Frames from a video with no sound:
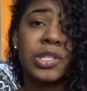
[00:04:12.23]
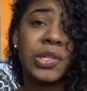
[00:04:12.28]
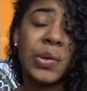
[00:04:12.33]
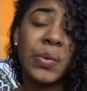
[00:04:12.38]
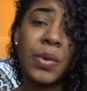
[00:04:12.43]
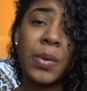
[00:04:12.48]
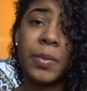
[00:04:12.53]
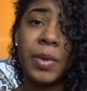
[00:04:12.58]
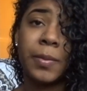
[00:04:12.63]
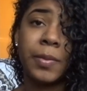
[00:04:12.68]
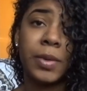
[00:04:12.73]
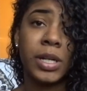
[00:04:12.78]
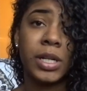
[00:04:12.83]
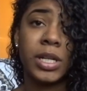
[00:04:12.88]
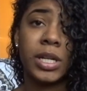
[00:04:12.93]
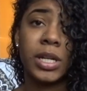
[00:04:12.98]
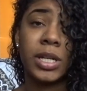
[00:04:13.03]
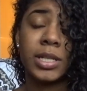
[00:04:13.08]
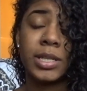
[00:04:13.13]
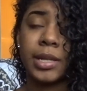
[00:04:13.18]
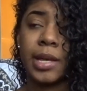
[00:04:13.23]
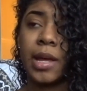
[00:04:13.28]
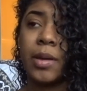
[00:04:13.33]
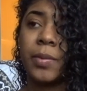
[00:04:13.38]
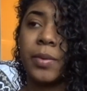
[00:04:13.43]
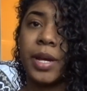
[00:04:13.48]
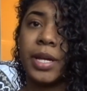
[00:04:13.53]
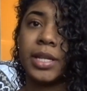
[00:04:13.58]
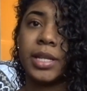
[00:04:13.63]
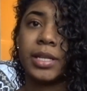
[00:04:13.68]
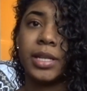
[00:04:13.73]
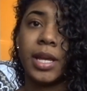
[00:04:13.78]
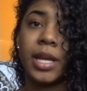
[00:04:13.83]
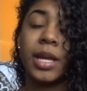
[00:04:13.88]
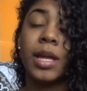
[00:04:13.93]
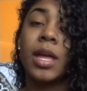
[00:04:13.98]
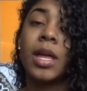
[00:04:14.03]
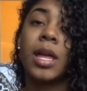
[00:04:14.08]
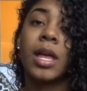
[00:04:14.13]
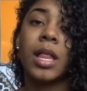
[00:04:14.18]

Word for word: so it won't be burning your scalp or anything.